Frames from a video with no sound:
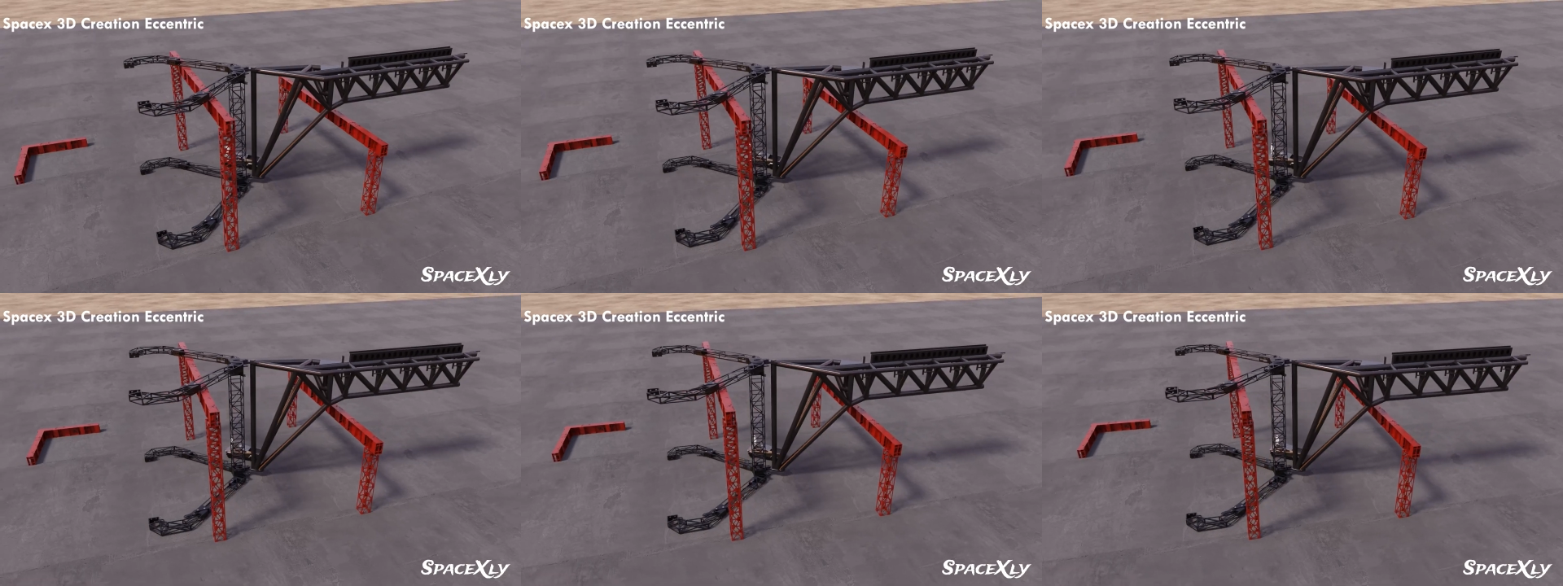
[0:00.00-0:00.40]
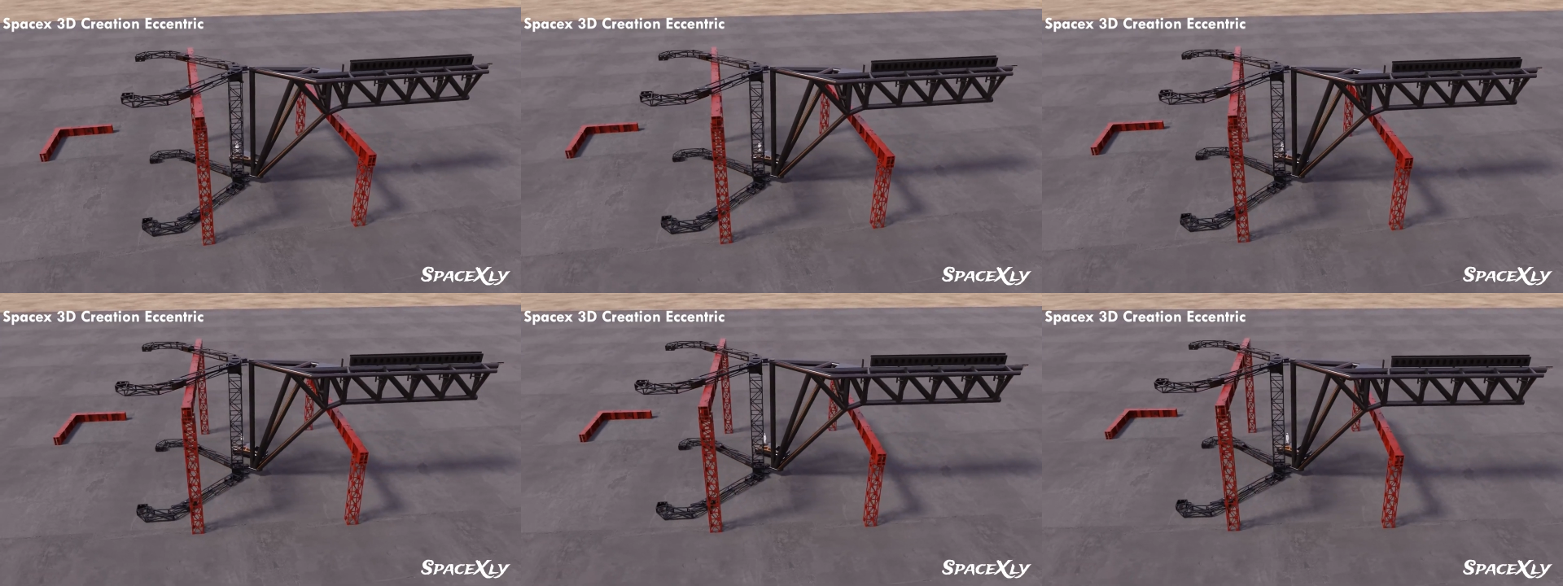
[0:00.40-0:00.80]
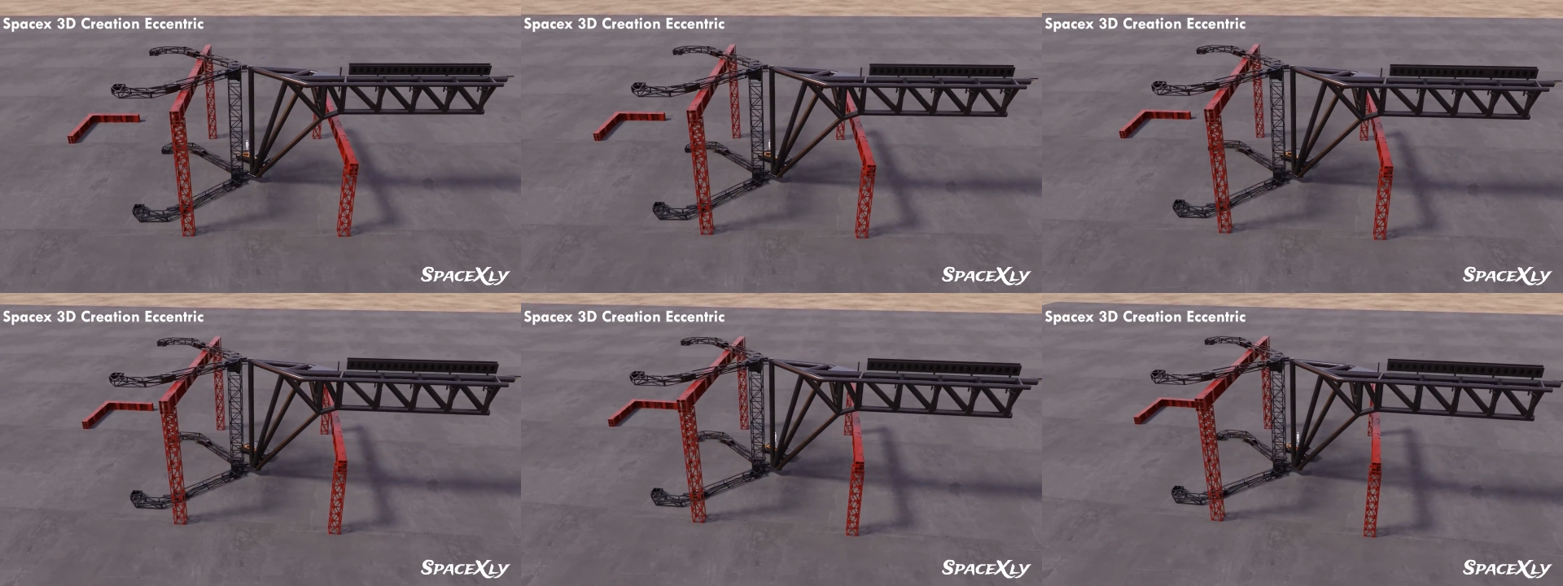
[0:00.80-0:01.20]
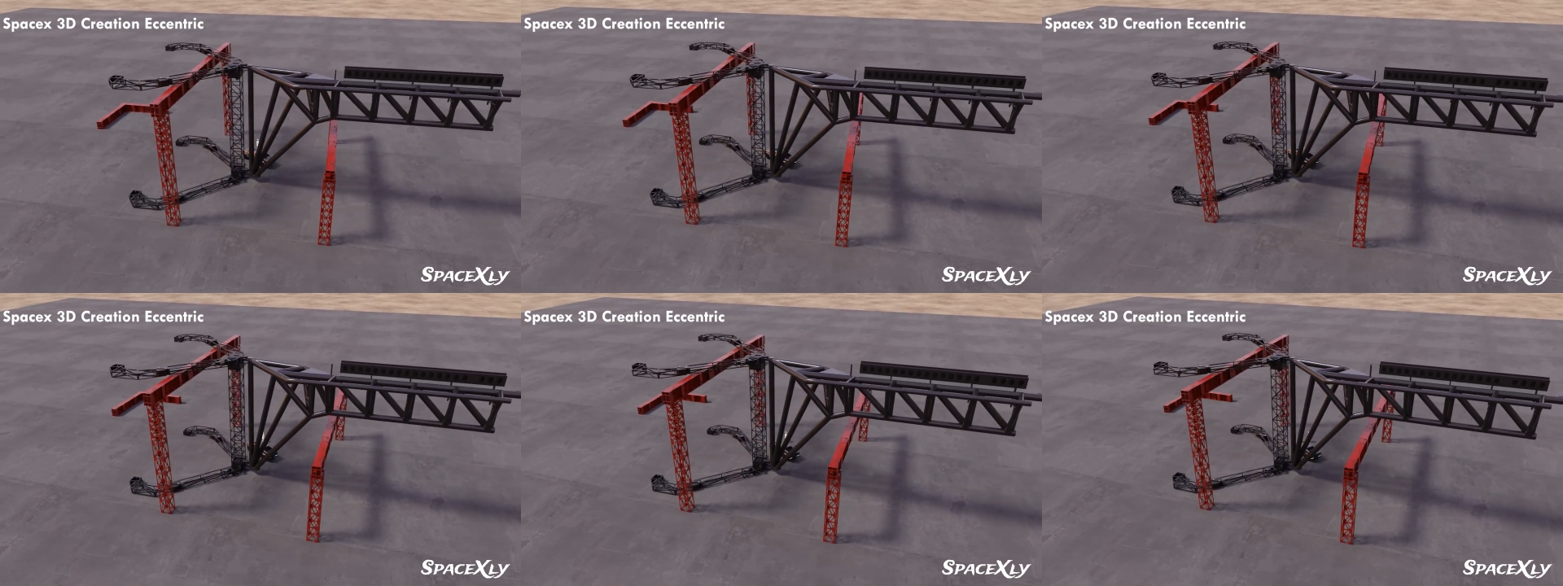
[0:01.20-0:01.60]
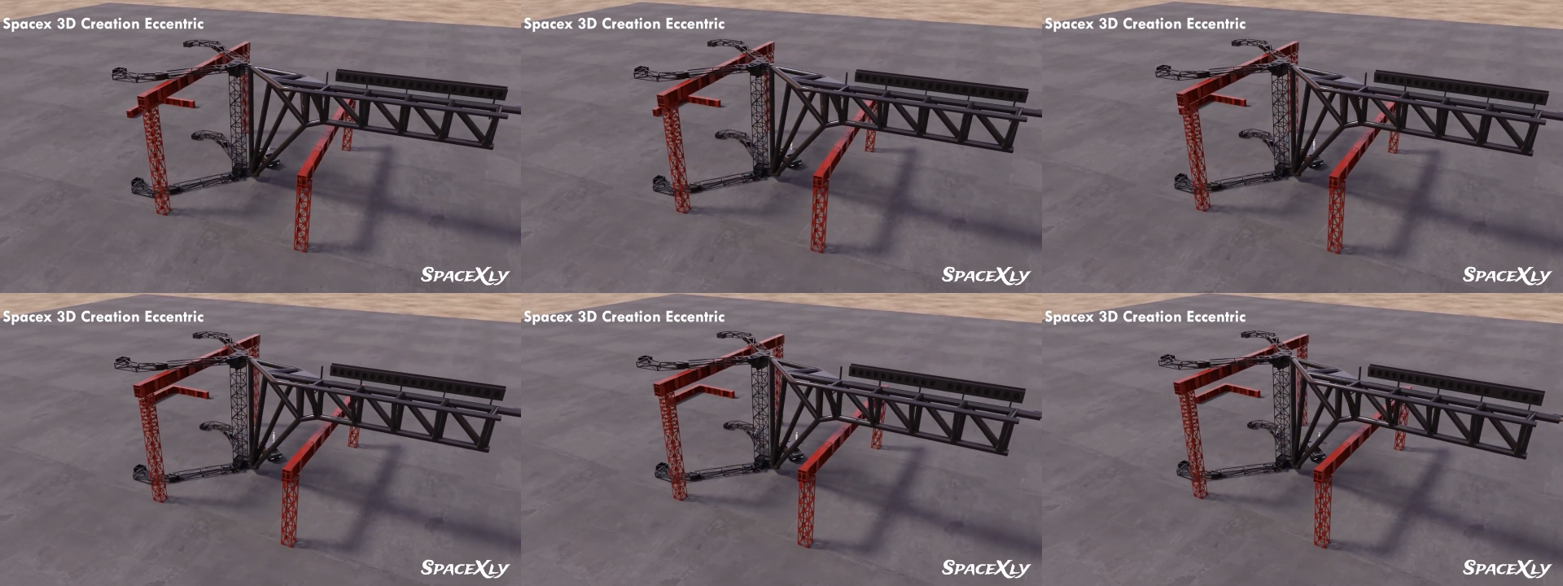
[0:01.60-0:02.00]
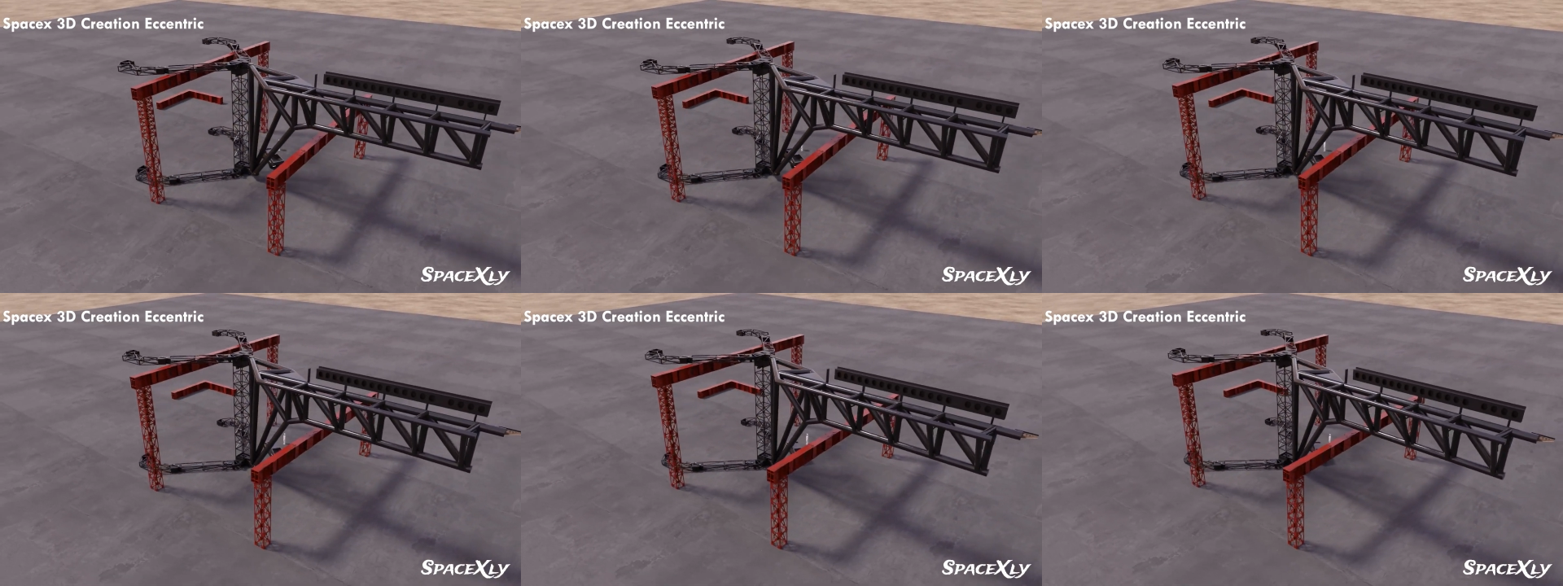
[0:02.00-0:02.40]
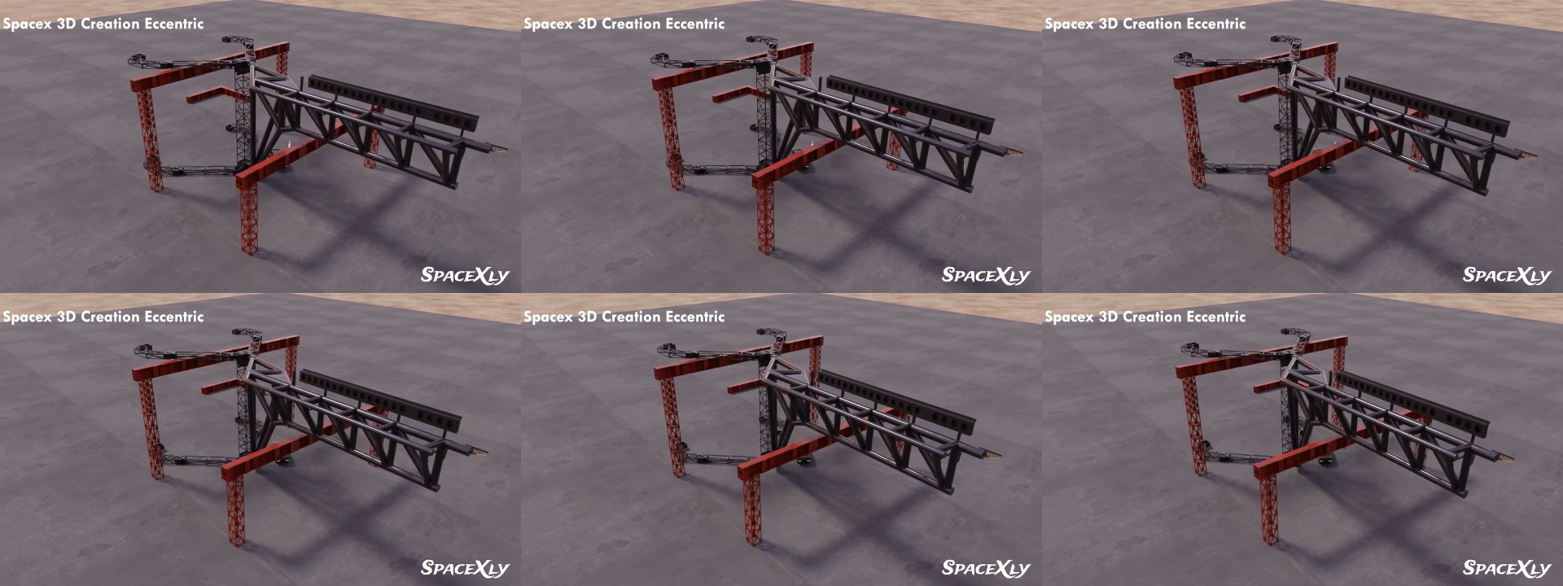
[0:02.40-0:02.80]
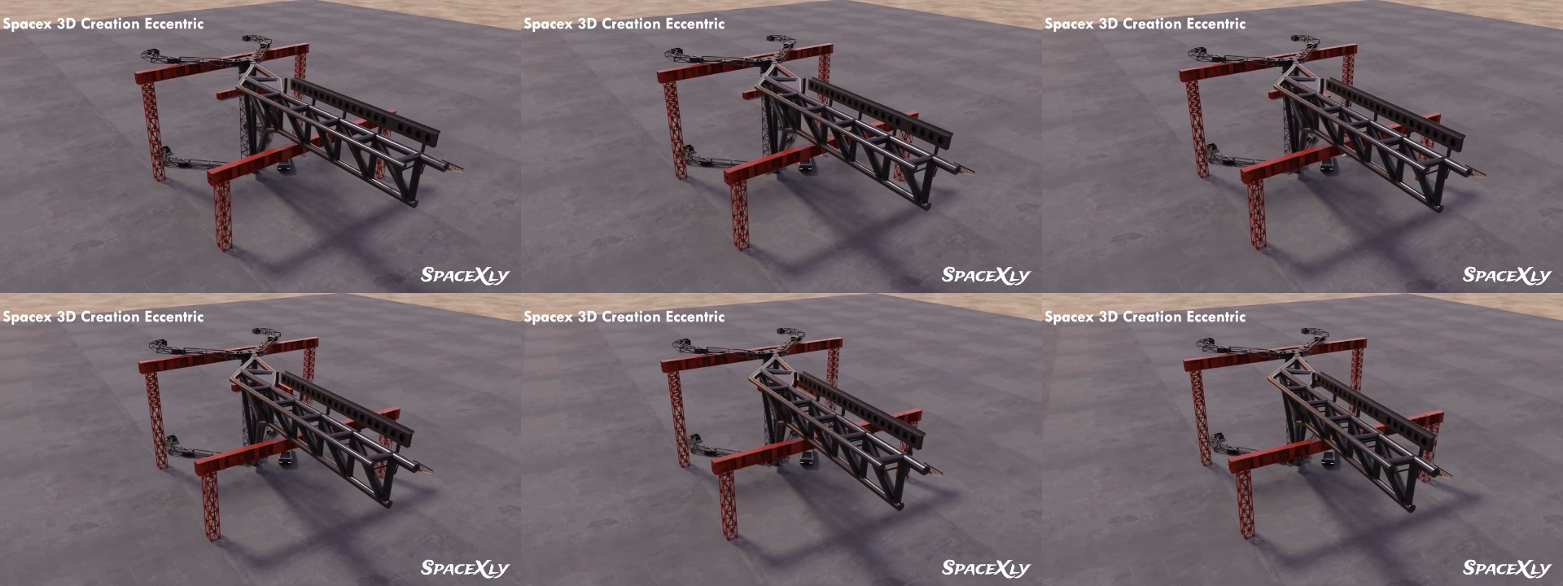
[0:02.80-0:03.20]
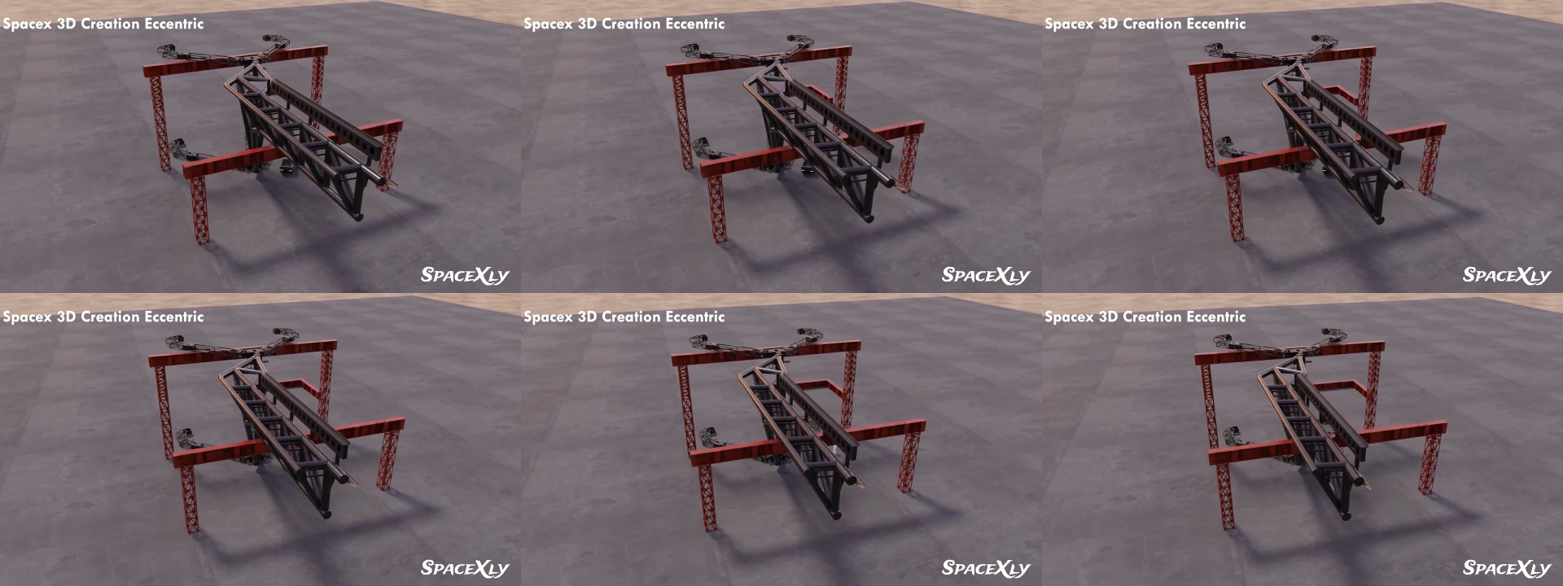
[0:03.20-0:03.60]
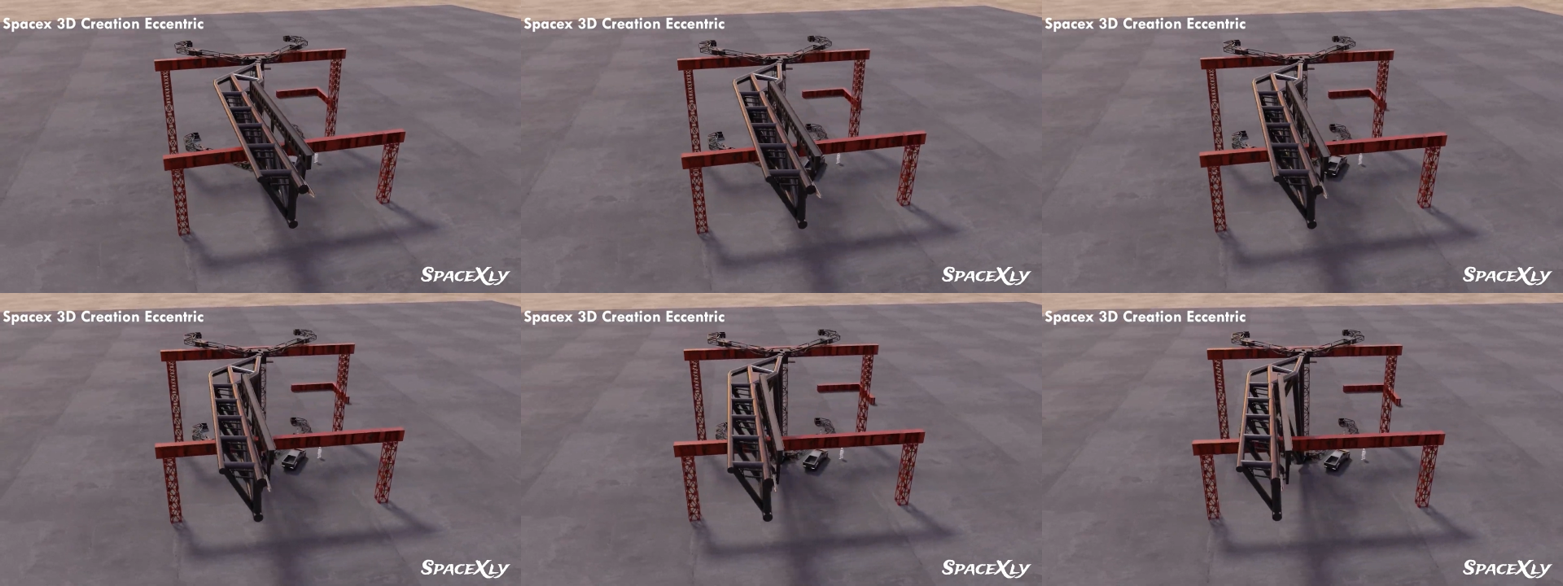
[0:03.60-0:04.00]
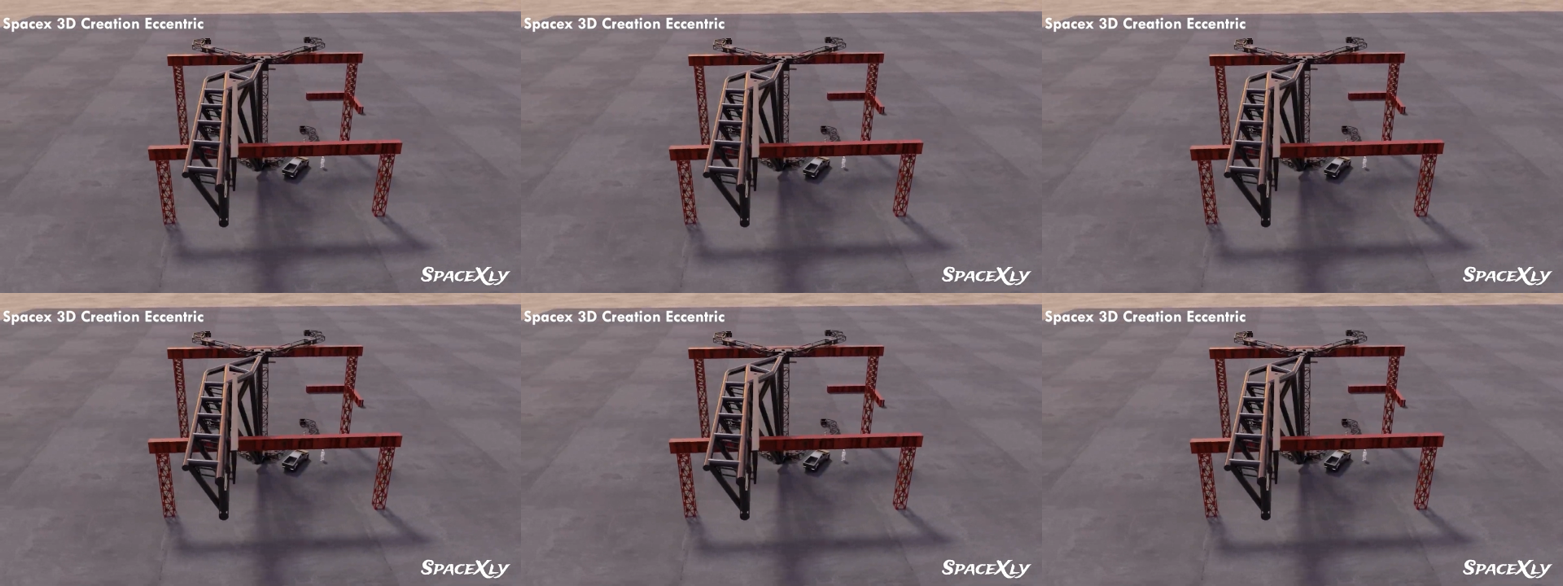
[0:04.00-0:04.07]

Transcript: (no speaker visible)